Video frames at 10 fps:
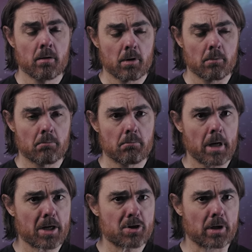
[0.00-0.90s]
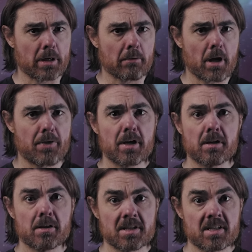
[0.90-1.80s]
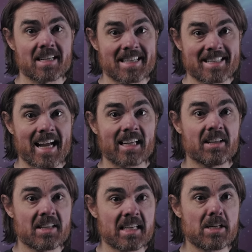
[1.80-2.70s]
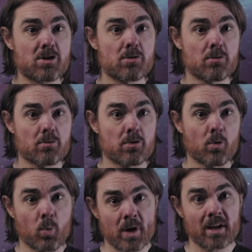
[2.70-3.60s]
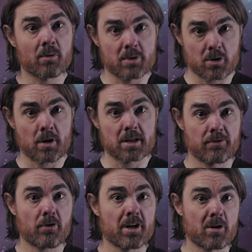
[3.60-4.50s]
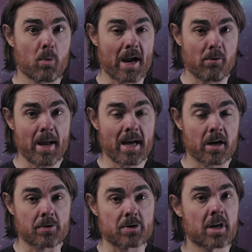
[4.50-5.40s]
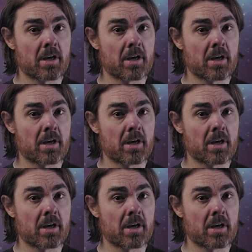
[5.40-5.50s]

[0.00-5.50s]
Well, actually, I think this is exactly the issue that Wheeler was trying to find a way around,